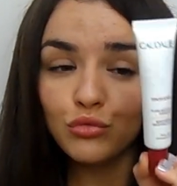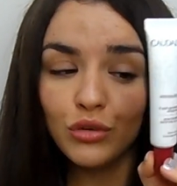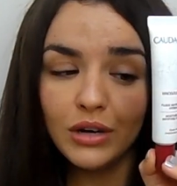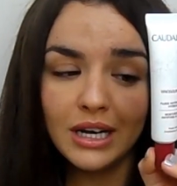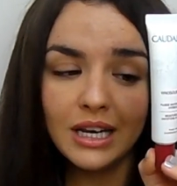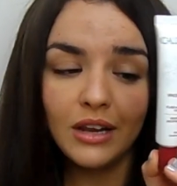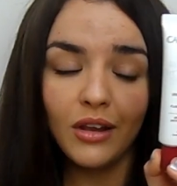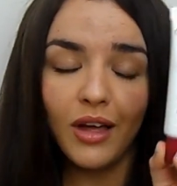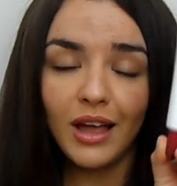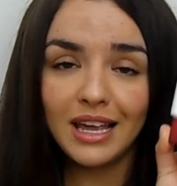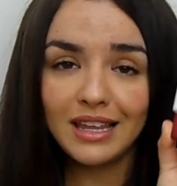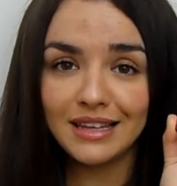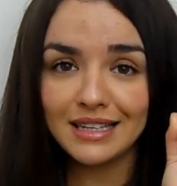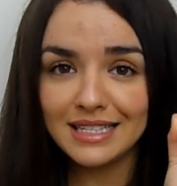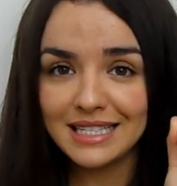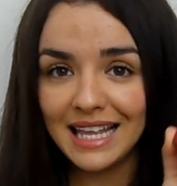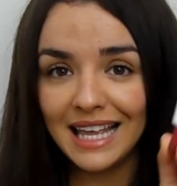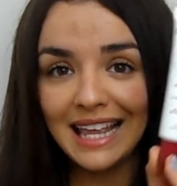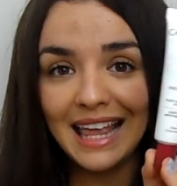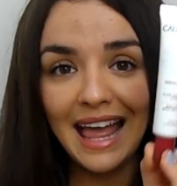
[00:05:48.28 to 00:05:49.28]
really like
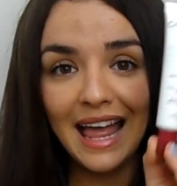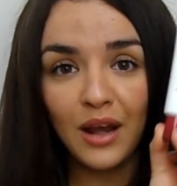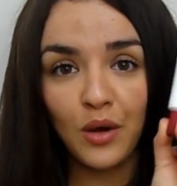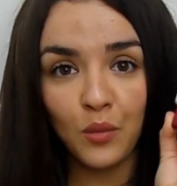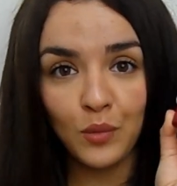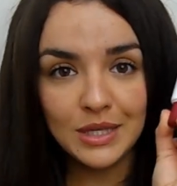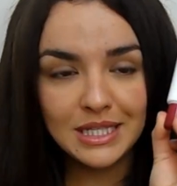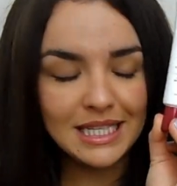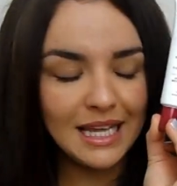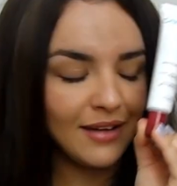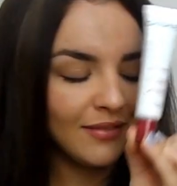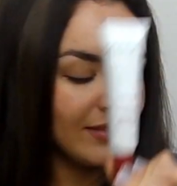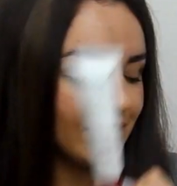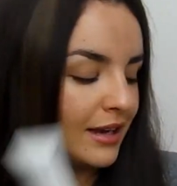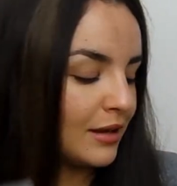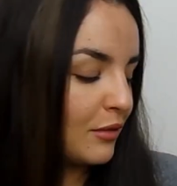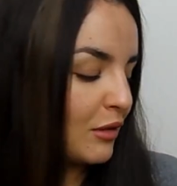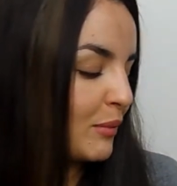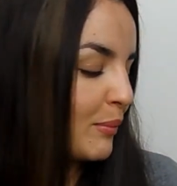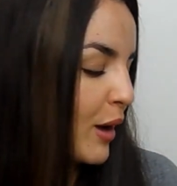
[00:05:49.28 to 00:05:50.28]
this again would
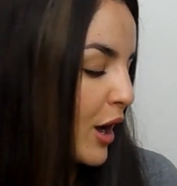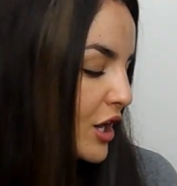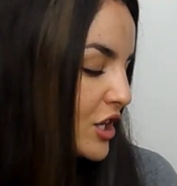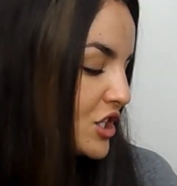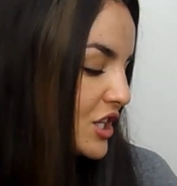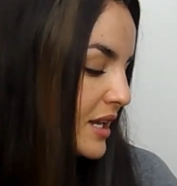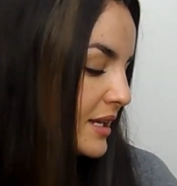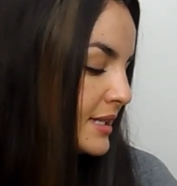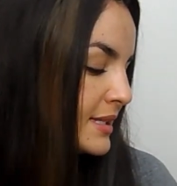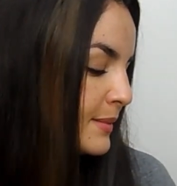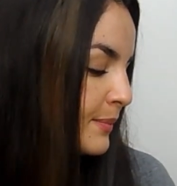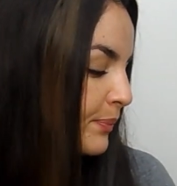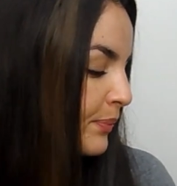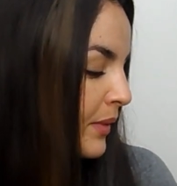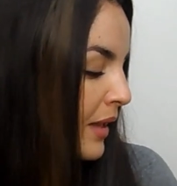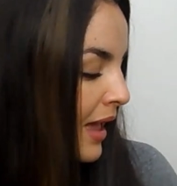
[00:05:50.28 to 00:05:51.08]
definitely repurchase